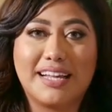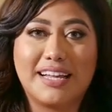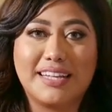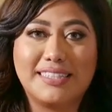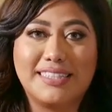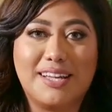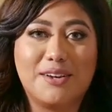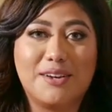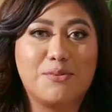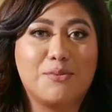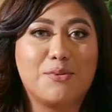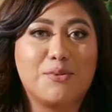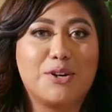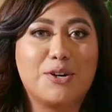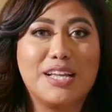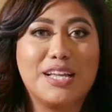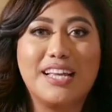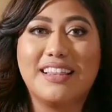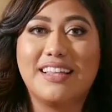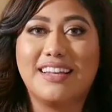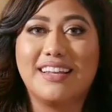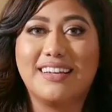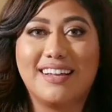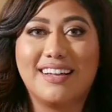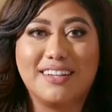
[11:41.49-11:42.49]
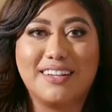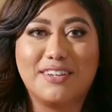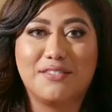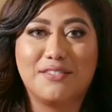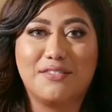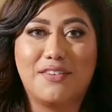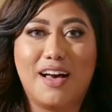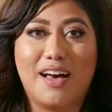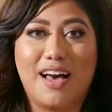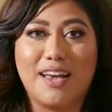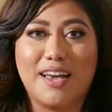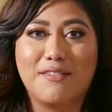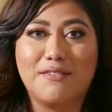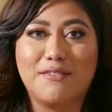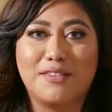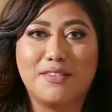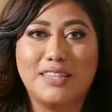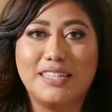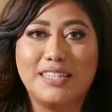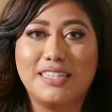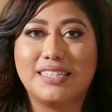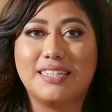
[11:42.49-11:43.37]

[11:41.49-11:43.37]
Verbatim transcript: like I said, working that 9-to-5.